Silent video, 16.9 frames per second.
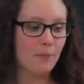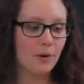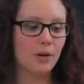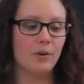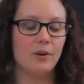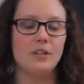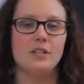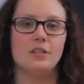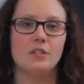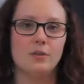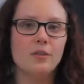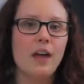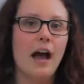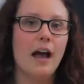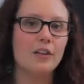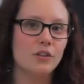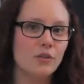And we're going to do
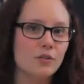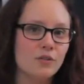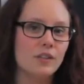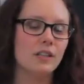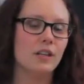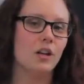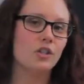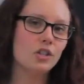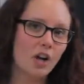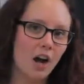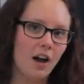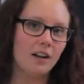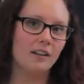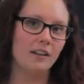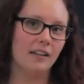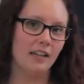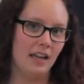that using a
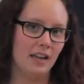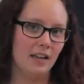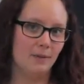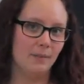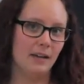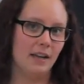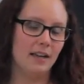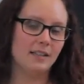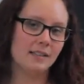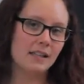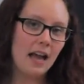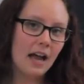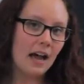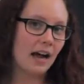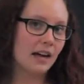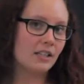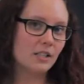chocolate cake mix.
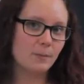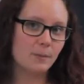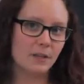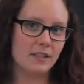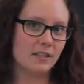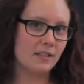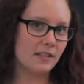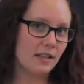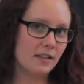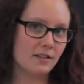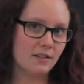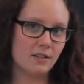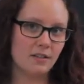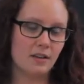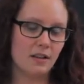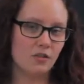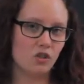I just bought a
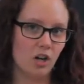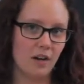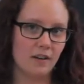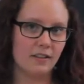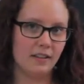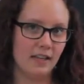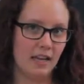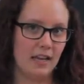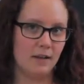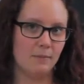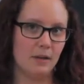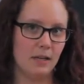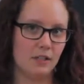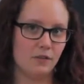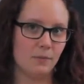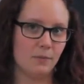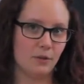standard chocolate cake
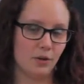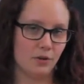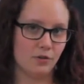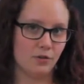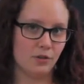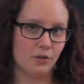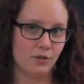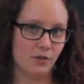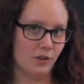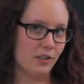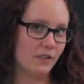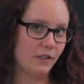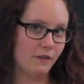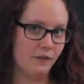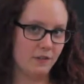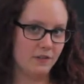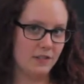mix from the grocery store.
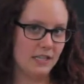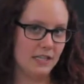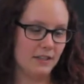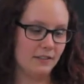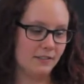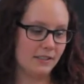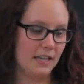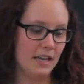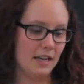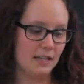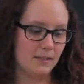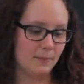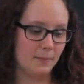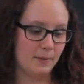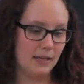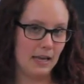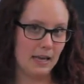It's a 15 ounce cake,
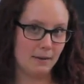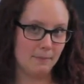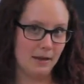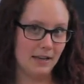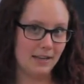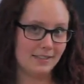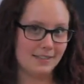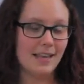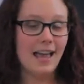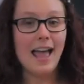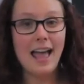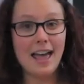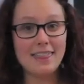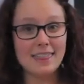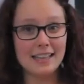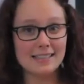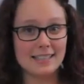cake mix,
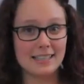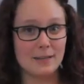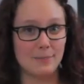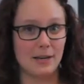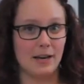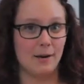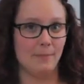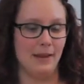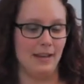and that's gonna be our